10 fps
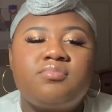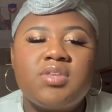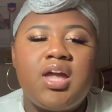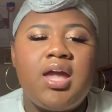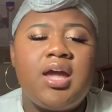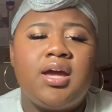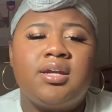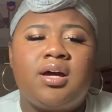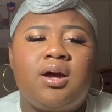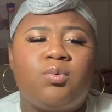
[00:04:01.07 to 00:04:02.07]
And
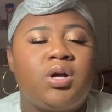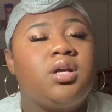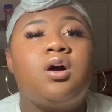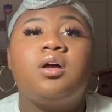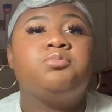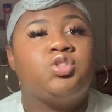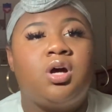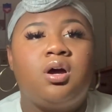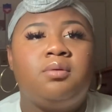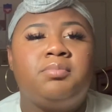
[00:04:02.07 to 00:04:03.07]
we're gonna call him
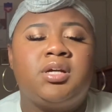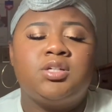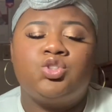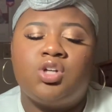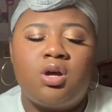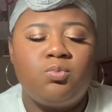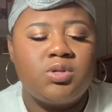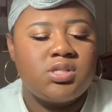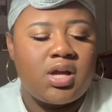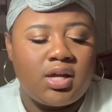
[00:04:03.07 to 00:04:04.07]
John because John
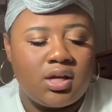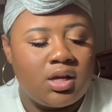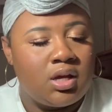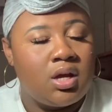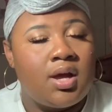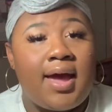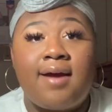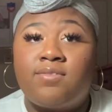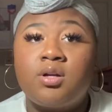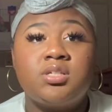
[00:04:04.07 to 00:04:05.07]
was like, at
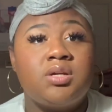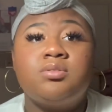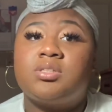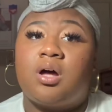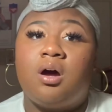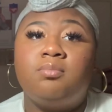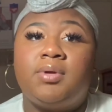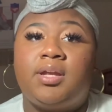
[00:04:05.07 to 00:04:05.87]
first, he was the homie.